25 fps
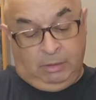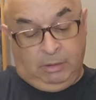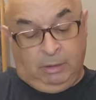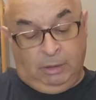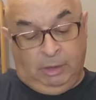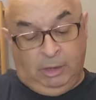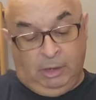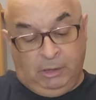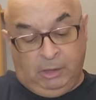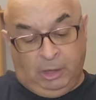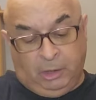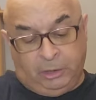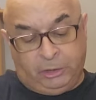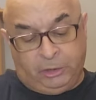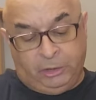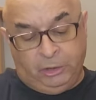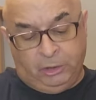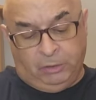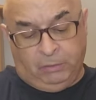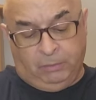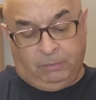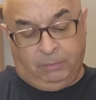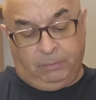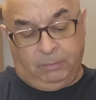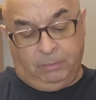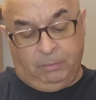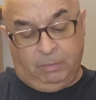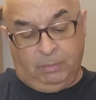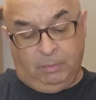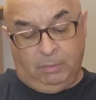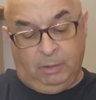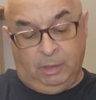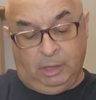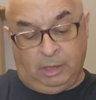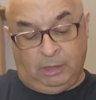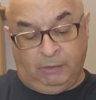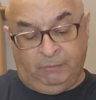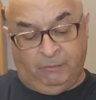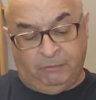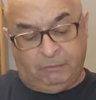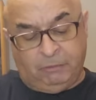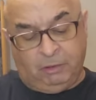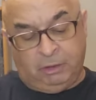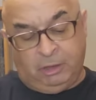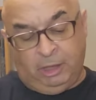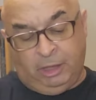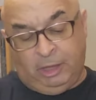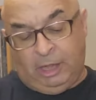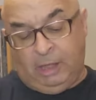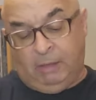In a nutshell, it's a 50
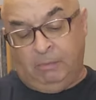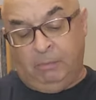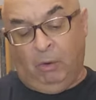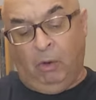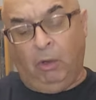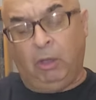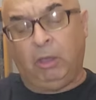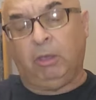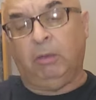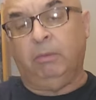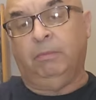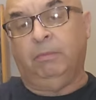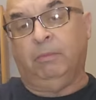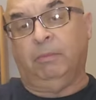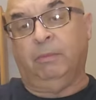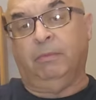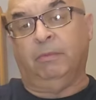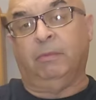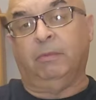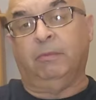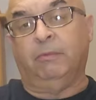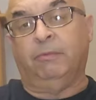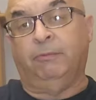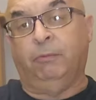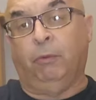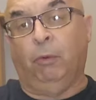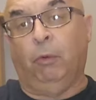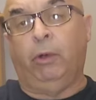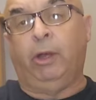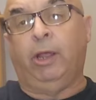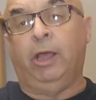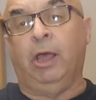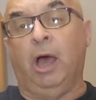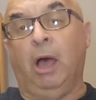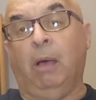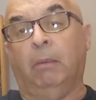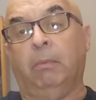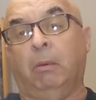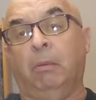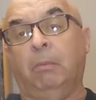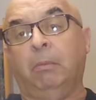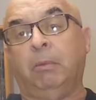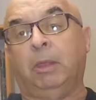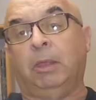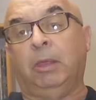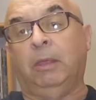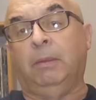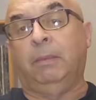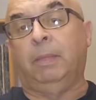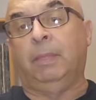CD box, 40
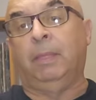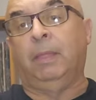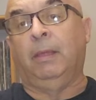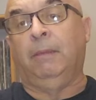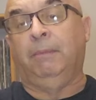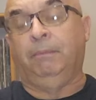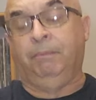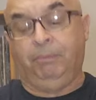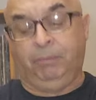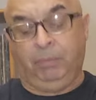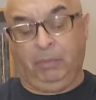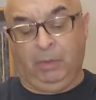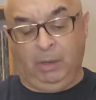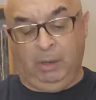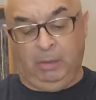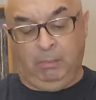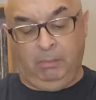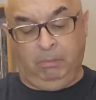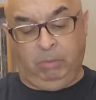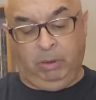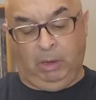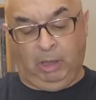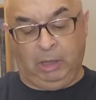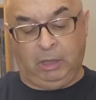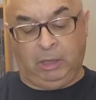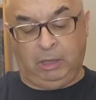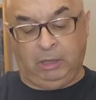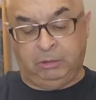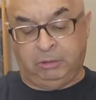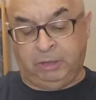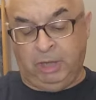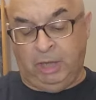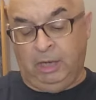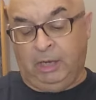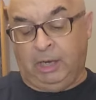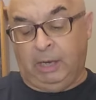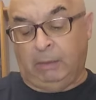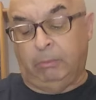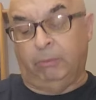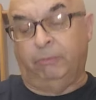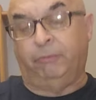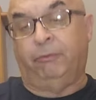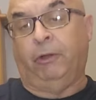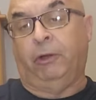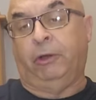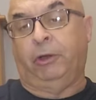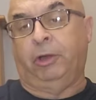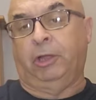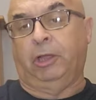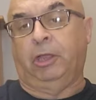albums, plus 10 double
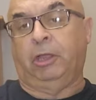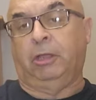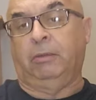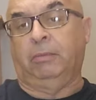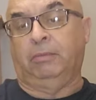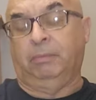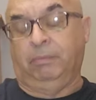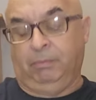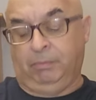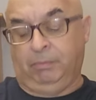features.